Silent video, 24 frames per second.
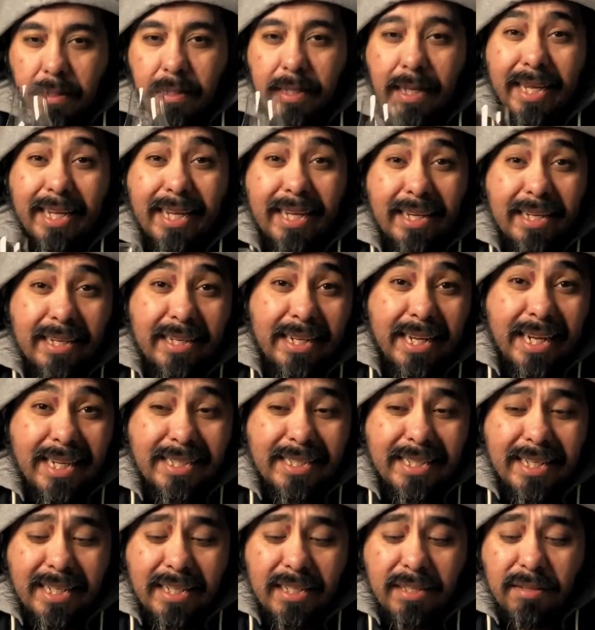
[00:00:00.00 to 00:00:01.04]
I get a
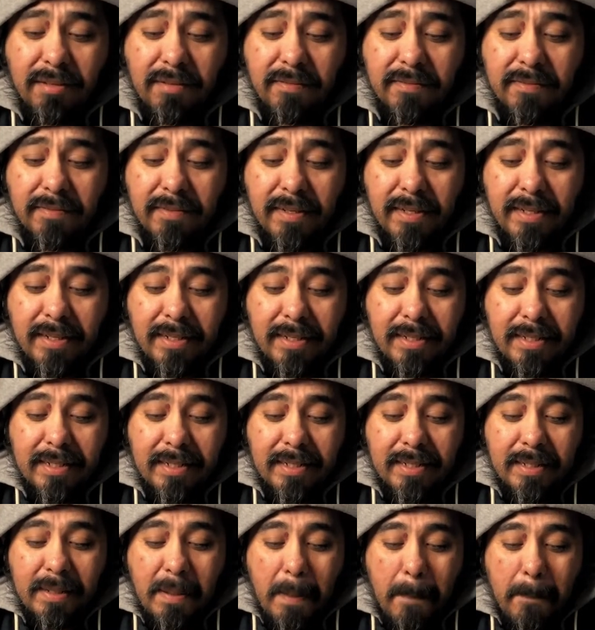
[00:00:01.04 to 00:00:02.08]
nice hint of
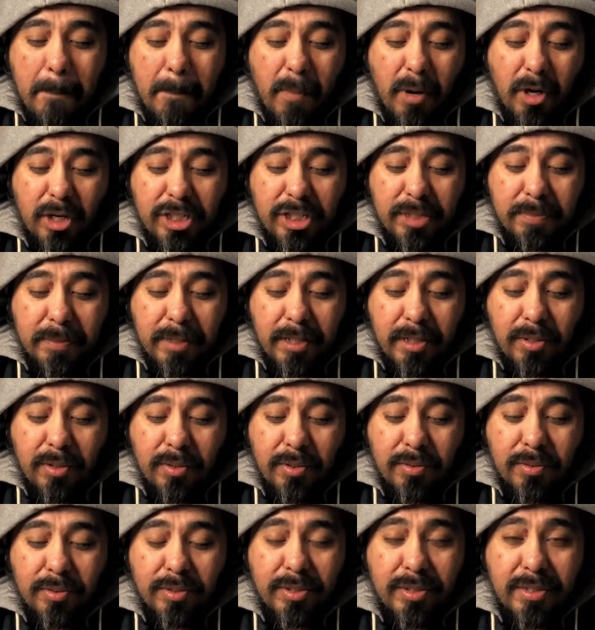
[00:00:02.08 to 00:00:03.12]

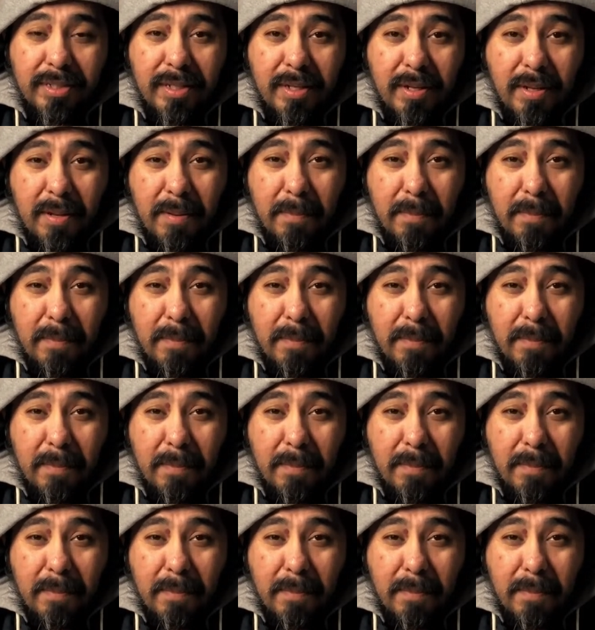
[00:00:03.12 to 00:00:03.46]
marshmallows